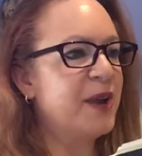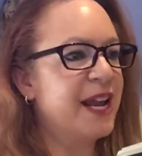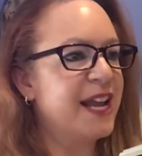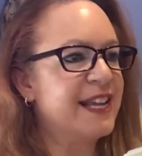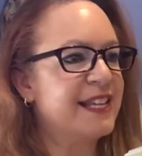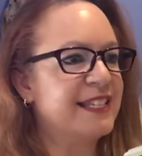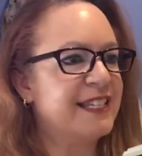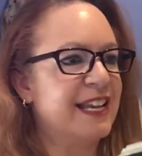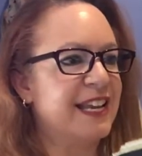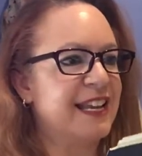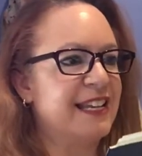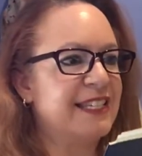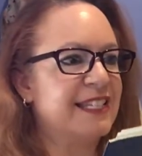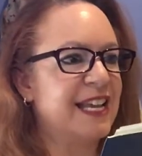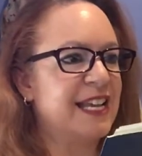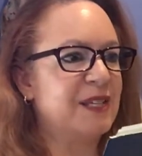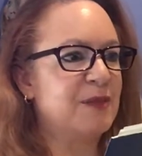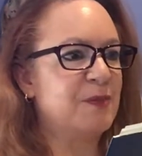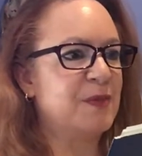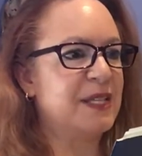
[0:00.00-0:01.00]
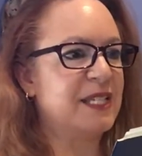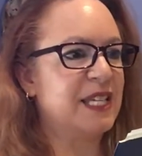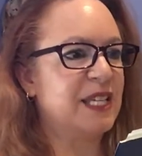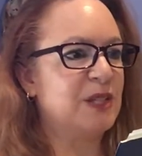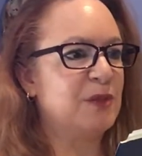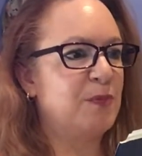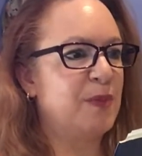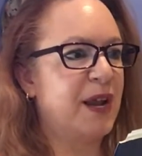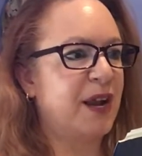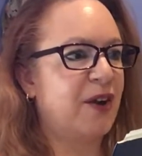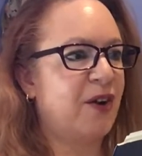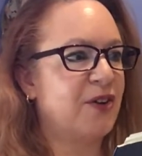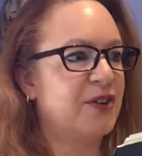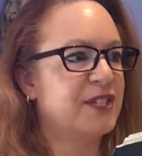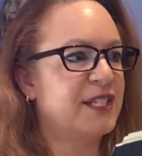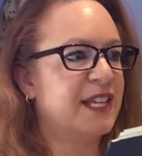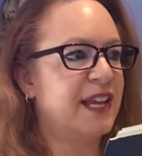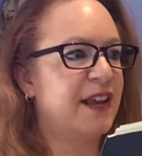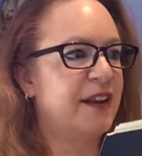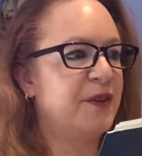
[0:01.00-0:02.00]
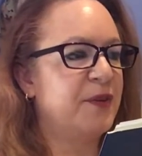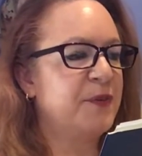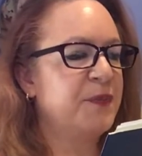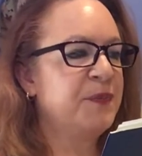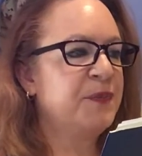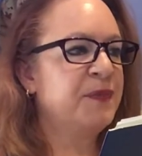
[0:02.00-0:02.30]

Izzy," says Mrs. Bickerson.